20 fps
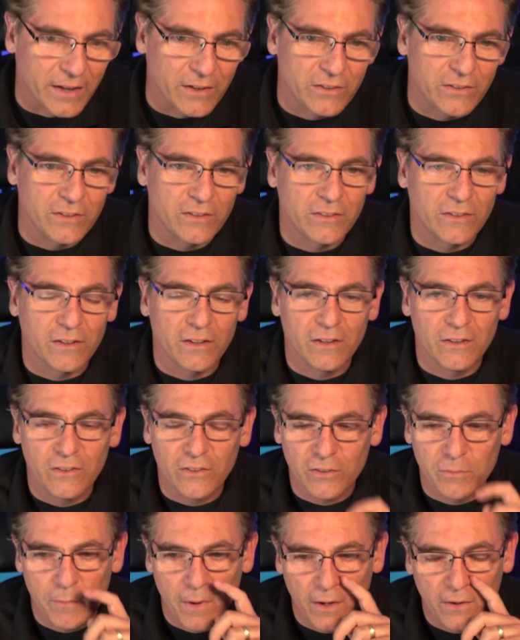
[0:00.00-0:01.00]
It's just uh, it
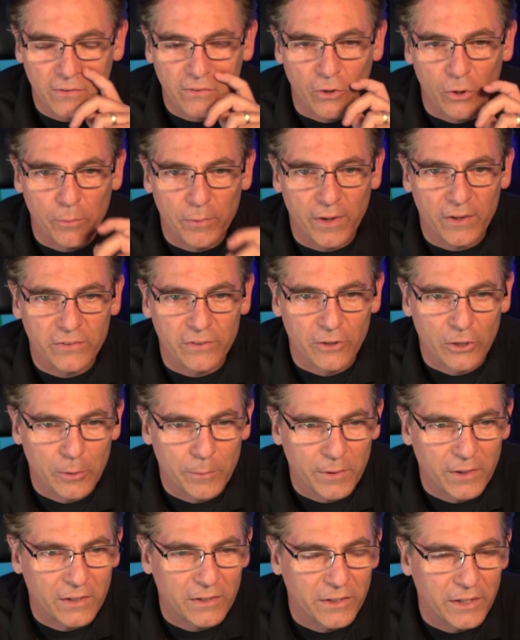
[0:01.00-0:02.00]
just makes OBS a little
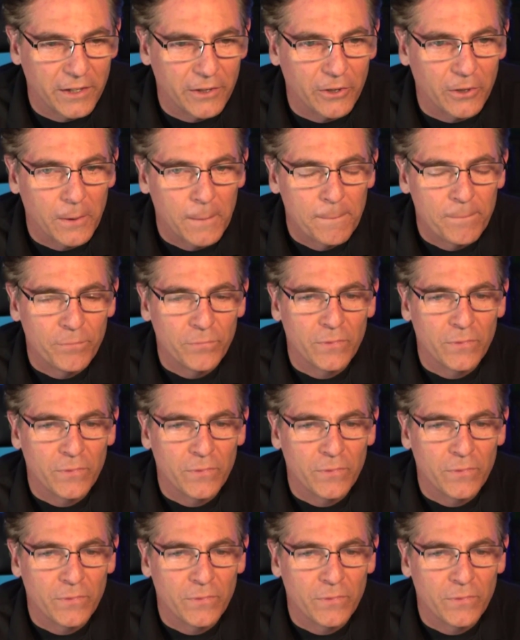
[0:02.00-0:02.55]
bit cleaner.